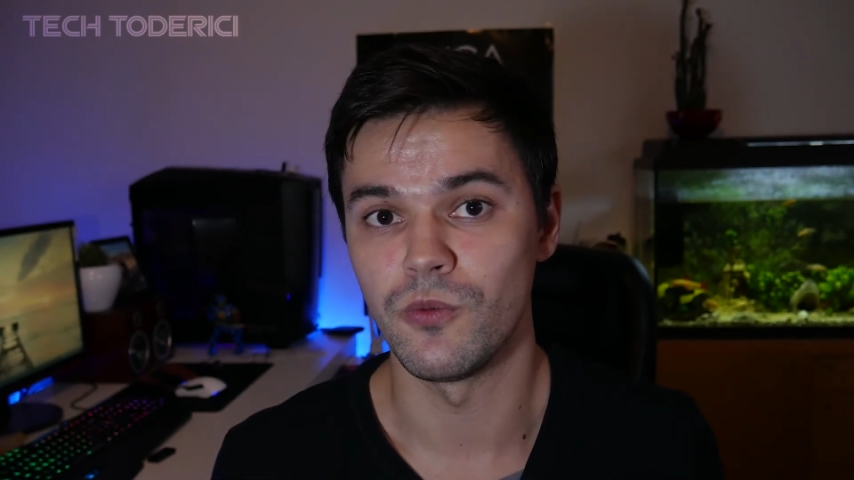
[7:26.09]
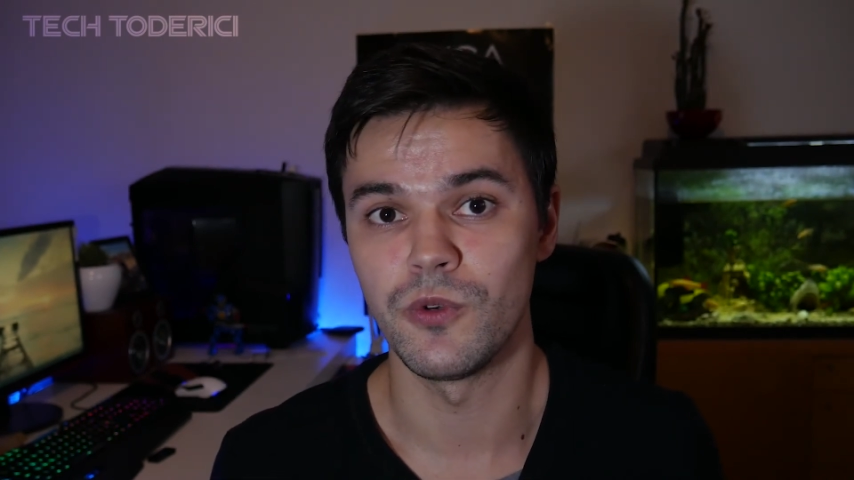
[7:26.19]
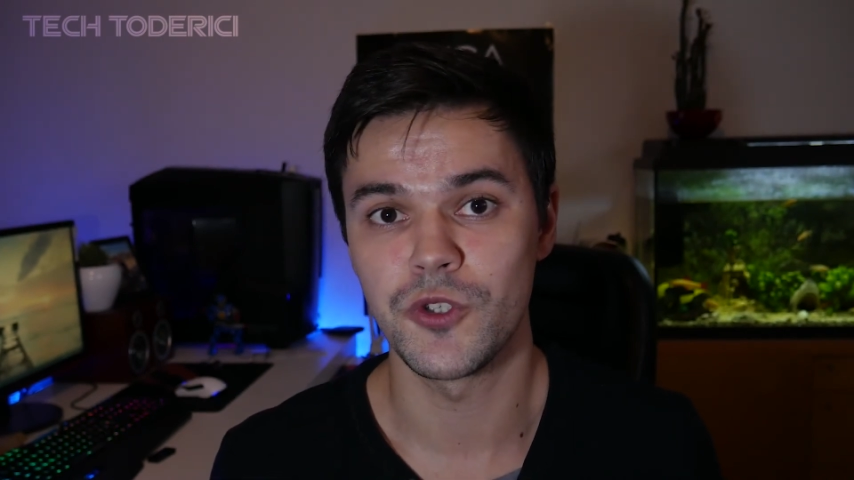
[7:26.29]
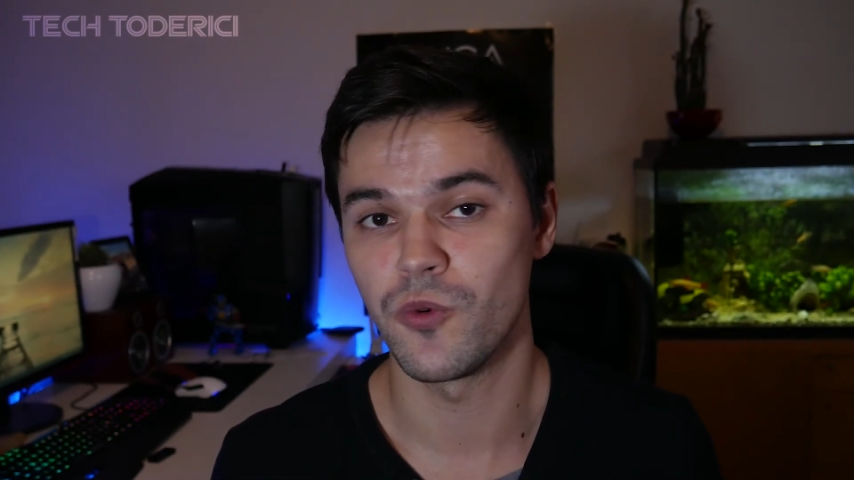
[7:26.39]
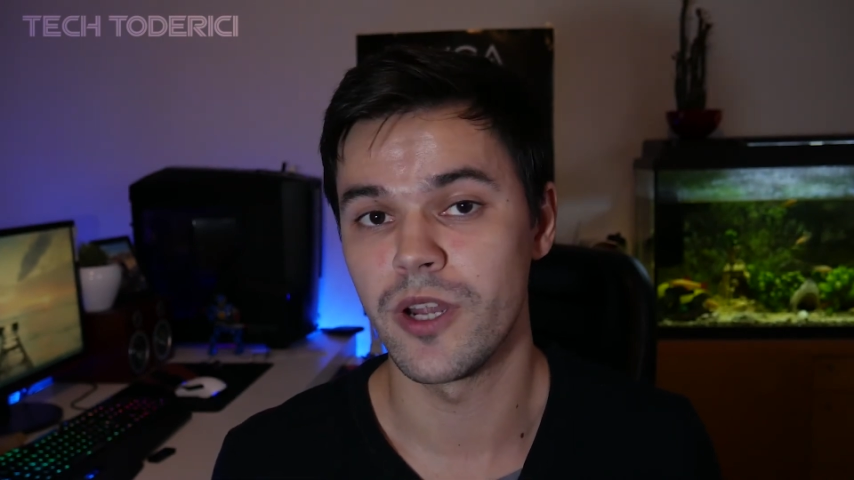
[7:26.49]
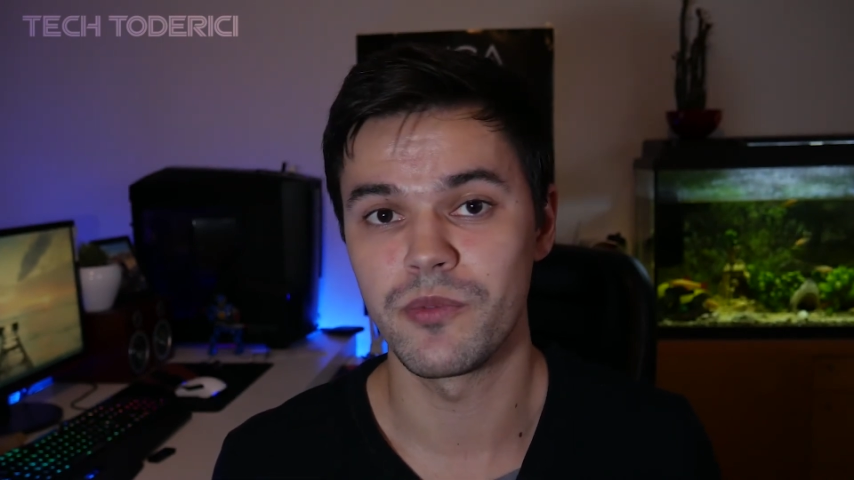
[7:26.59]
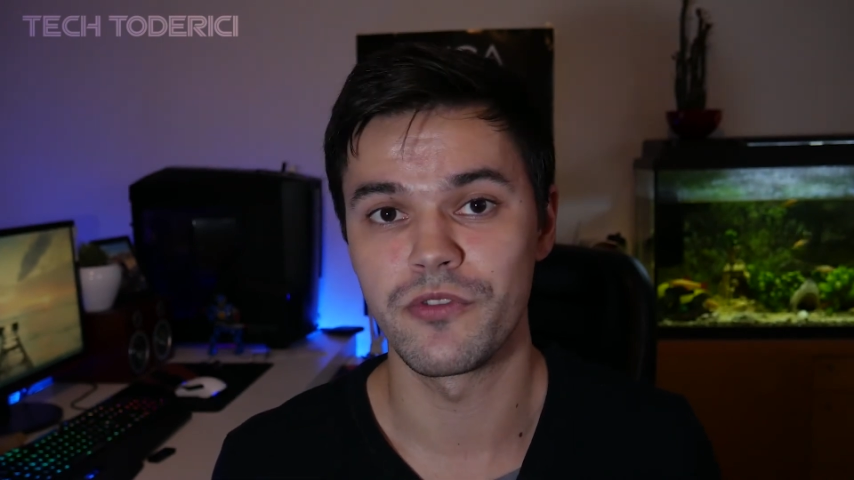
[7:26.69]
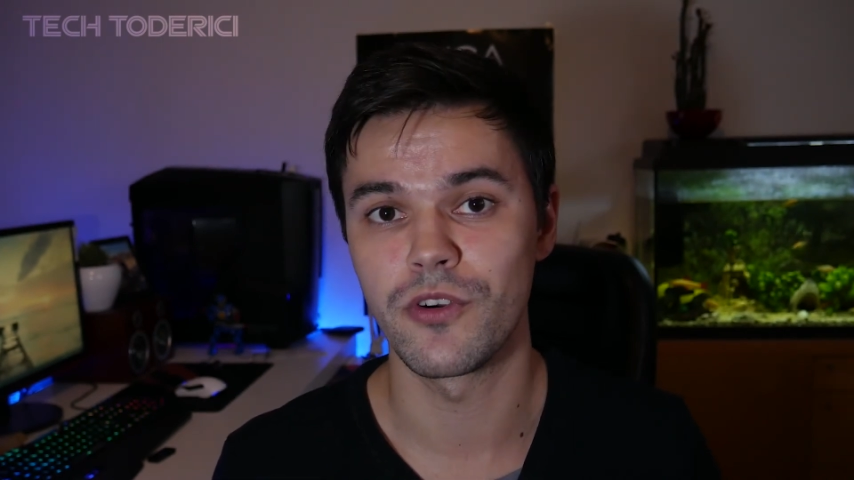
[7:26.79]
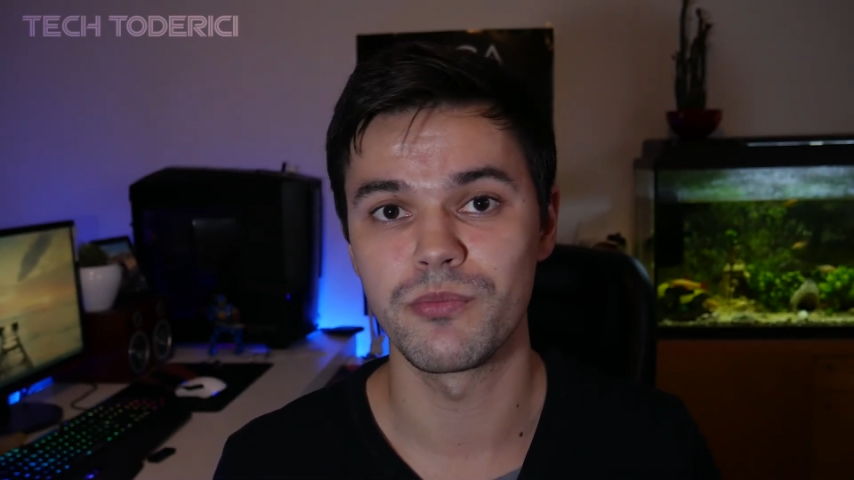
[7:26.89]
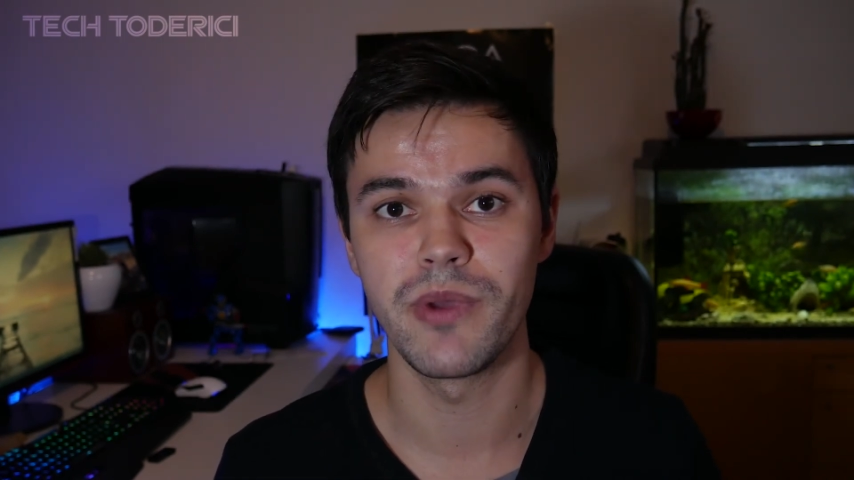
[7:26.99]
which one
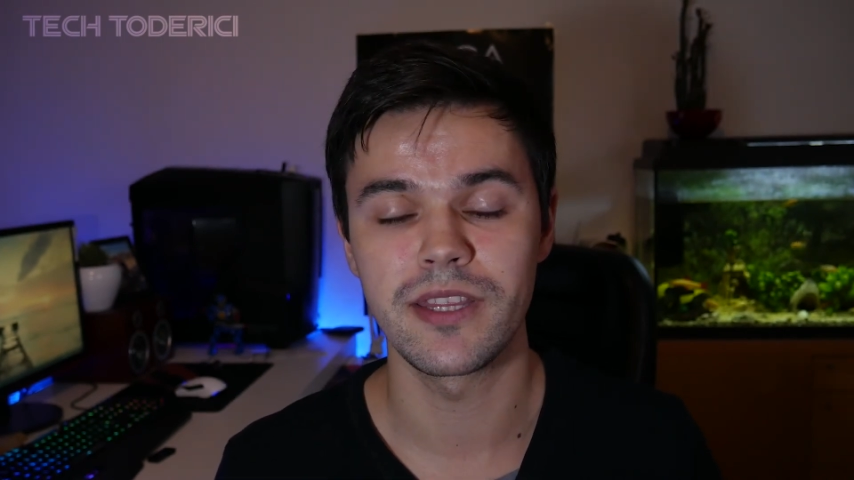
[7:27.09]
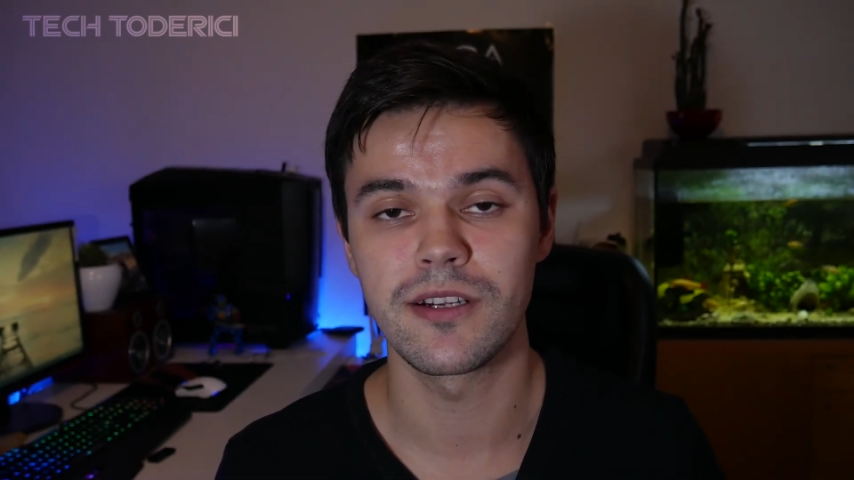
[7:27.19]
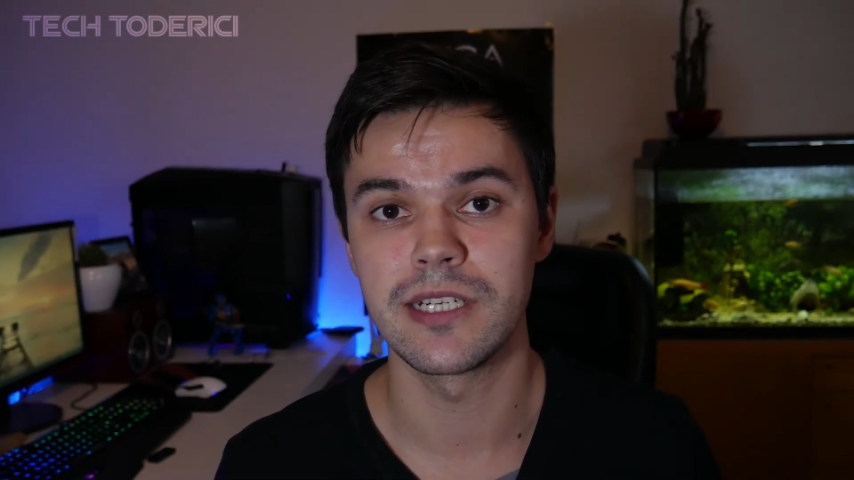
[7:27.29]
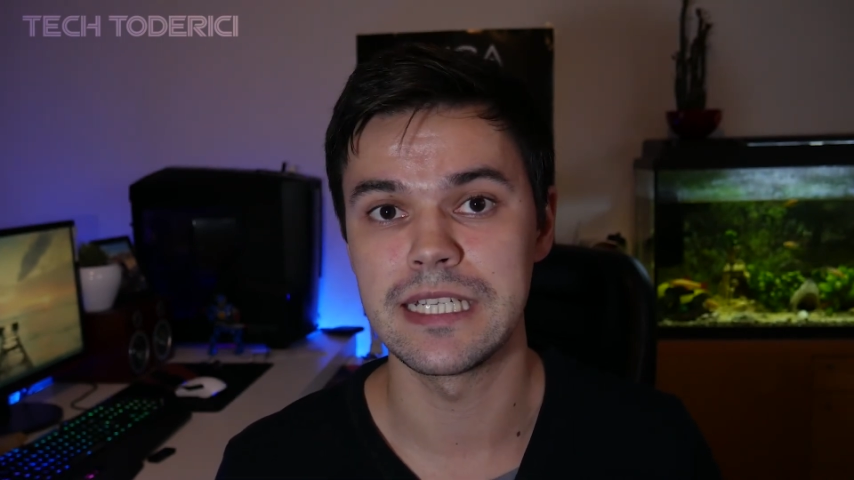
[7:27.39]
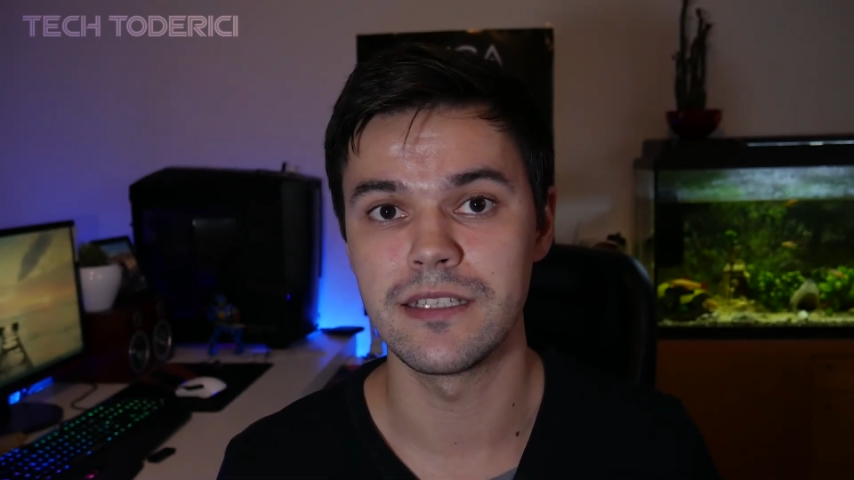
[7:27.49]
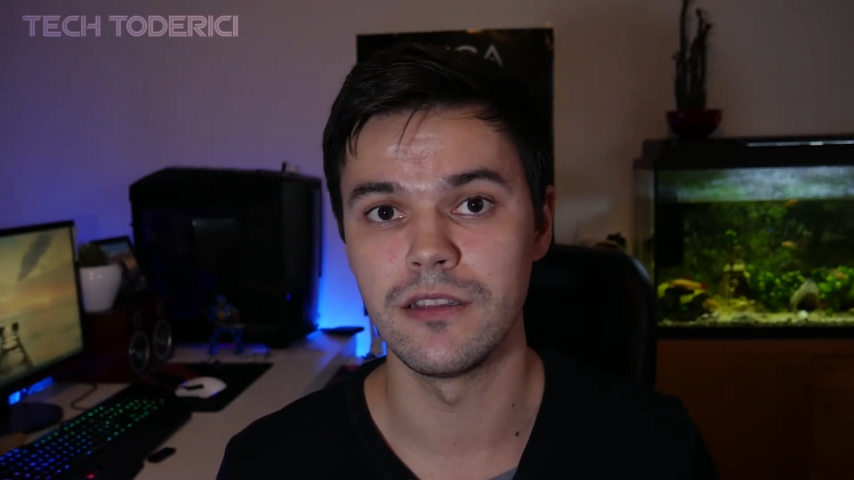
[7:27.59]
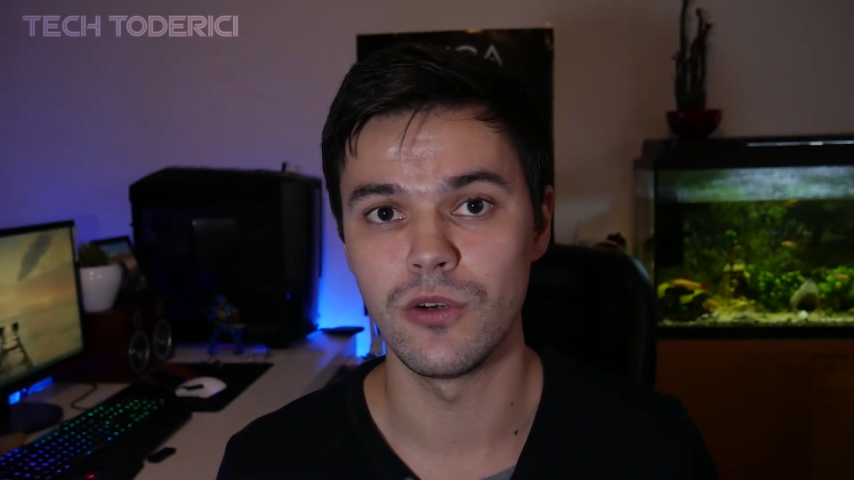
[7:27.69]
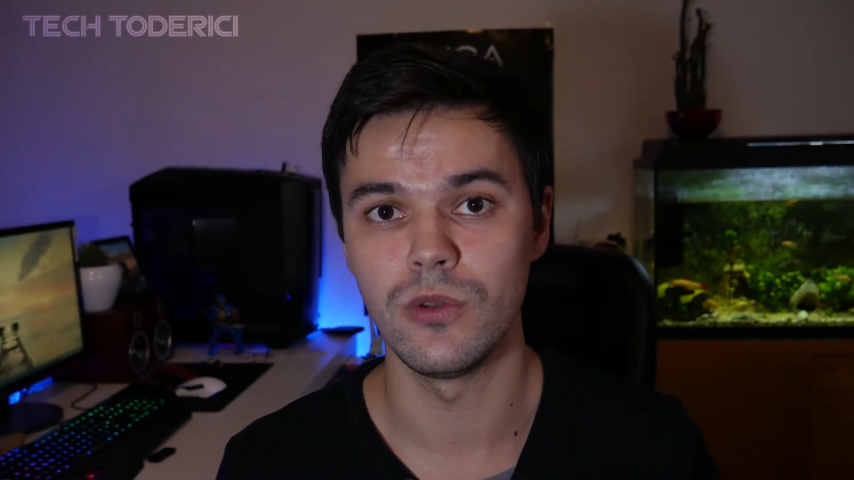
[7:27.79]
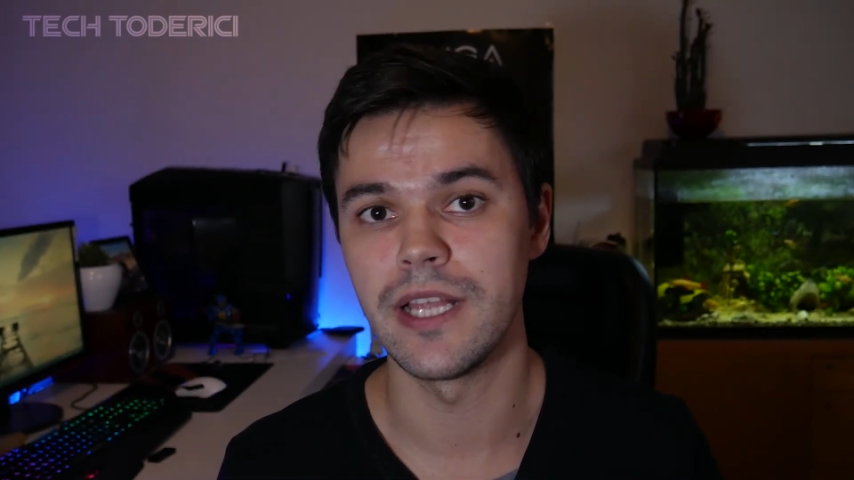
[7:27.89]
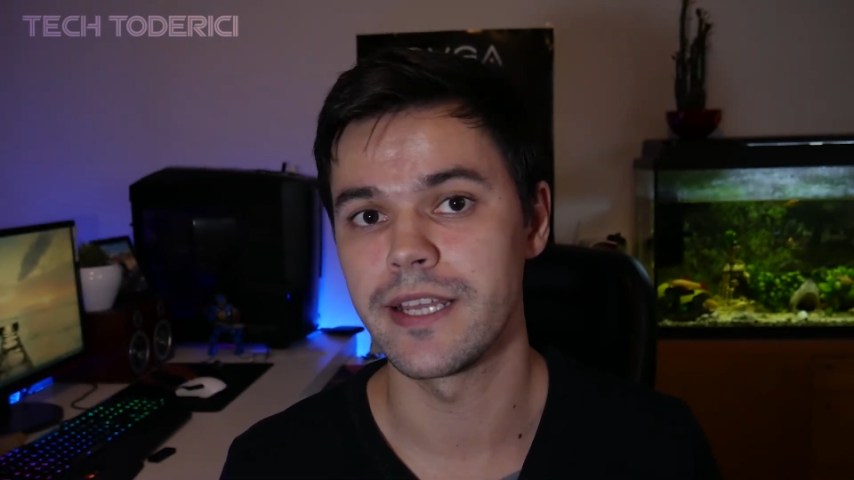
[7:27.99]
performed better in the
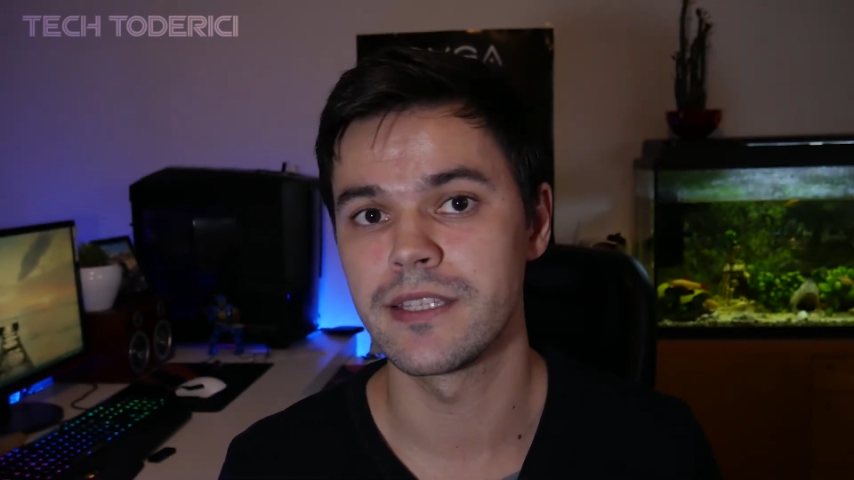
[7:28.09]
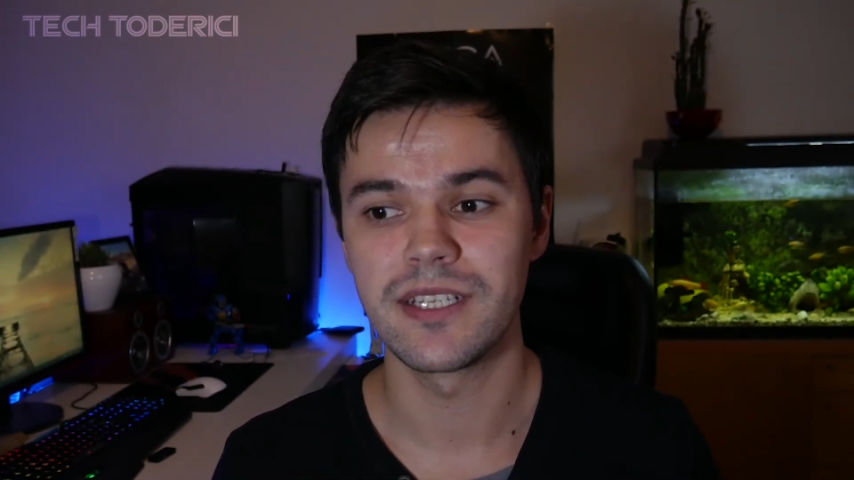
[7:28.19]
low light,